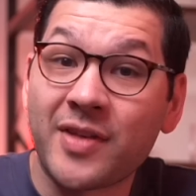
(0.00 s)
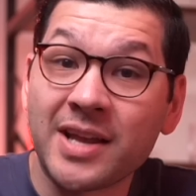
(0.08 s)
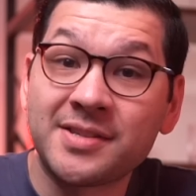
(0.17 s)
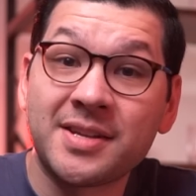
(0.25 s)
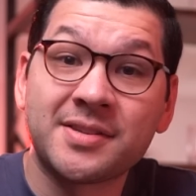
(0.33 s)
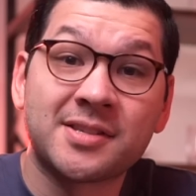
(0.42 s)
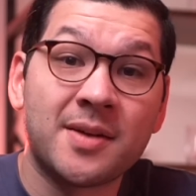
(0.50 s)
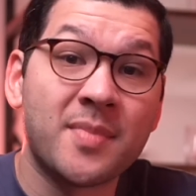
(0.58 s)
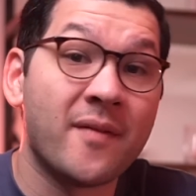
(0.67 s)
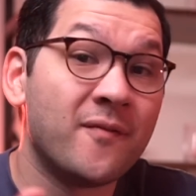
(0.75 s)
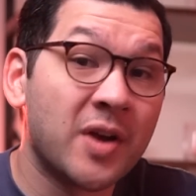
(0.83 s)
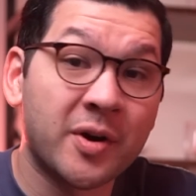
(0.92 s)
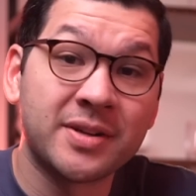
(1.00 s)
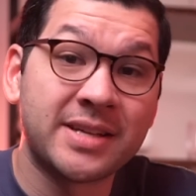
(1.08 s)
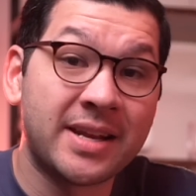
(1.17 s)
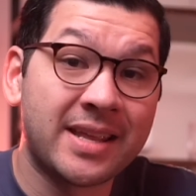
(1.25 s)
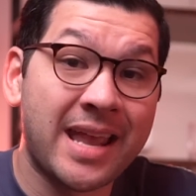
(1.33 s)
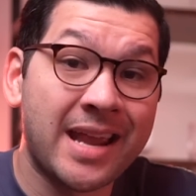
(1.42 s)
thanks to some very
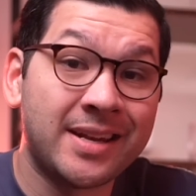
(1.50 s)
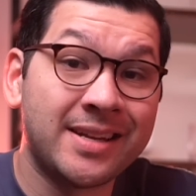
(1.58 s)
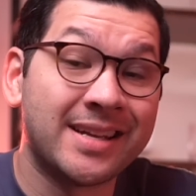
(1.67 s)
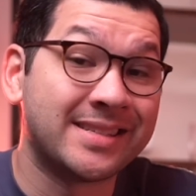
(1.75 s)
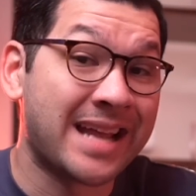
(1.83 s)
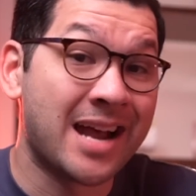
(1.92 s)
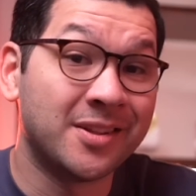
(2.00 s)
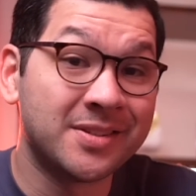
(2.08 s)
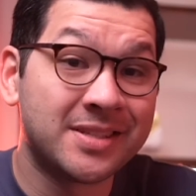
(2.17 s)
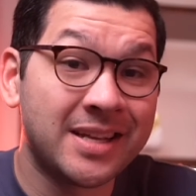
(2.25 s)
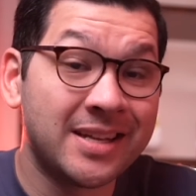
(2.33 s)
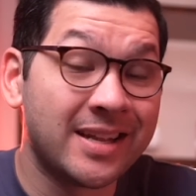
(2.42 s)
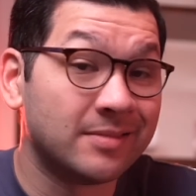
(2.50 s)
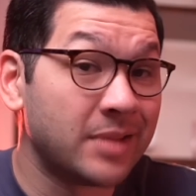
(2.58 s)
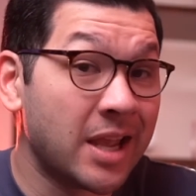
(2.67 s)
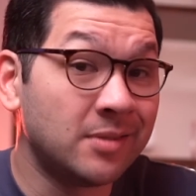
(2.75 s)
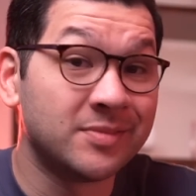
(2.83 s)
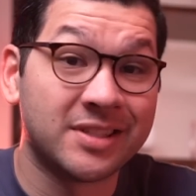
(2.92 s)
dedicated, talented,
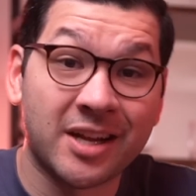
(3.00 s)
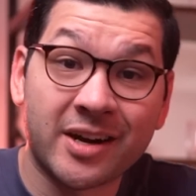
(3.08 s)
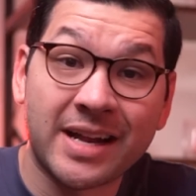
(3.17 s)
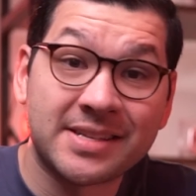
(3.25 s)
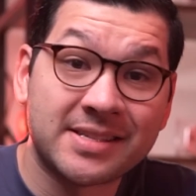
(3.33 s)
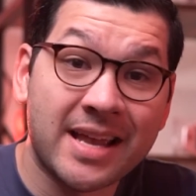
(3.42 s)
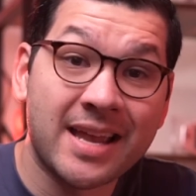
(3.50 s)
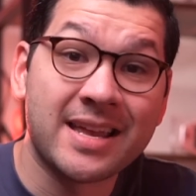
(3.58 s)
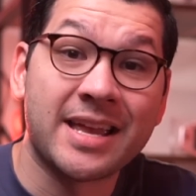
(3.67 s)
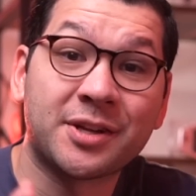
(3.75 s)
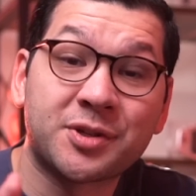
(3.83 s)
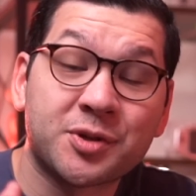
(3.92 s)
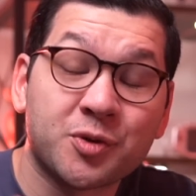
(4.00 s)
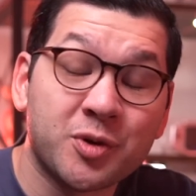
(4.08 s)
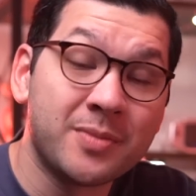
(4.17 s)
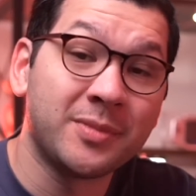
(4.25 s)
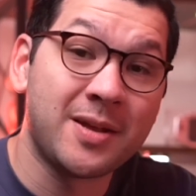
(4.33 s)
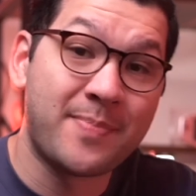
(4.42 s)
and dare I say,
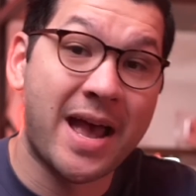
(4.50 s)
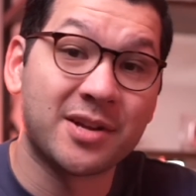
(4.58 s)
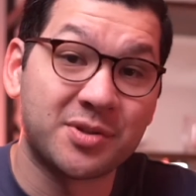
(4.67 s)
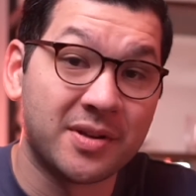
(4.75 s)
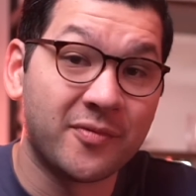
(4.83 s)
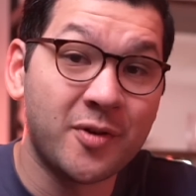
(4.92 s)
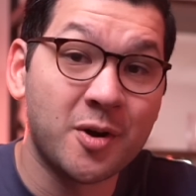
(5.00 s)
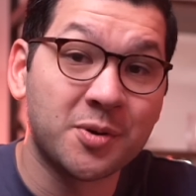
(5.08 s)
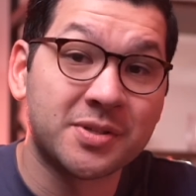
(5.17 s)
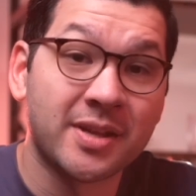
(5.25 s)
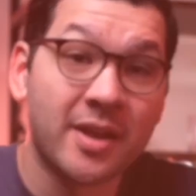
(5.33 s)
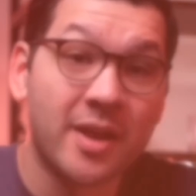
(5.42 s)
extremely passionate folks,